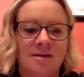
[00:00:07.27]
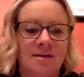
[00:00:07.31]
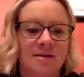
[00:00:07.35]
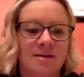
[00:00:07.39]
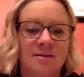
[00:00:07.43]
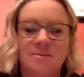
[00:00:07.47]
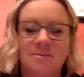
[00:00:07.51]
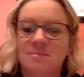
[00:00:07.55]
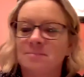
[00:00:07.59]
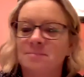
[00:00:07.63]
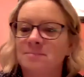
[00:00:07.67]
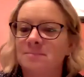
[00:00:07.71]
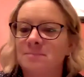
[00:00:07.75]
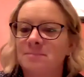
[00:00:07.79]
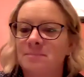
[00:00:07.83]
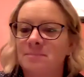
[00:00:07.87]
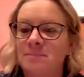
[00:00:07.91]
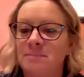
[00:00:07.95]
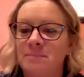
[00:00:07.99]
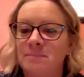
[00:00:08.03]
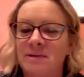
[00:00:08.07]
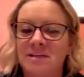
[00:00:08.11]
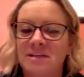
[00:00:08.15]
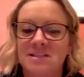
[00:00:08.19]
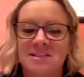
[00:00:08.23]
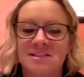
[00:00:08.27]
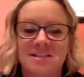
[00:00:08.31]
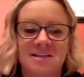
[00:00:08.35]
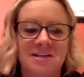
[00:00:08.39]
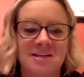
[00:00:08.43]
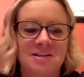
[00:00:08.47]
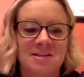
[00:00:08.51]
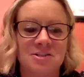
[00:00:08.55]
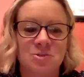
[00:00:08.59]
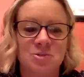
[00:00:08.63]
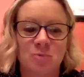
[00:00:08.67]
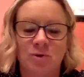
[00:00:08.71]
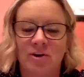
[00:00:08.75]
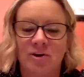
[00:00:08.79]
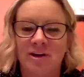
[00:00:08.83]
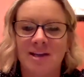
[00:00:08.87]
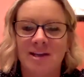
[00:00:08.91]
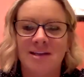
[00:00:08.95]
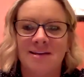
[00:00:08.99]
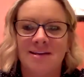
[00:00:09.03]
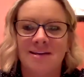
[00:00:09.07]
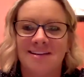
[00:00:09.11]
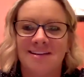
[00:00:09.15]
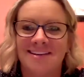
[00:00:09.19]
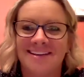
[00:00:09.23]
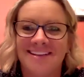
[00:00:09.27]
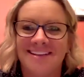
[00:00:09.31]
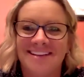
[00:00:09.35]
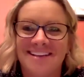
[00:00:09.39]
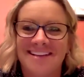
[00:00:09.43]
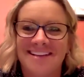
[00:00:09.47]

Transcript: Um, biggest thing is we're in.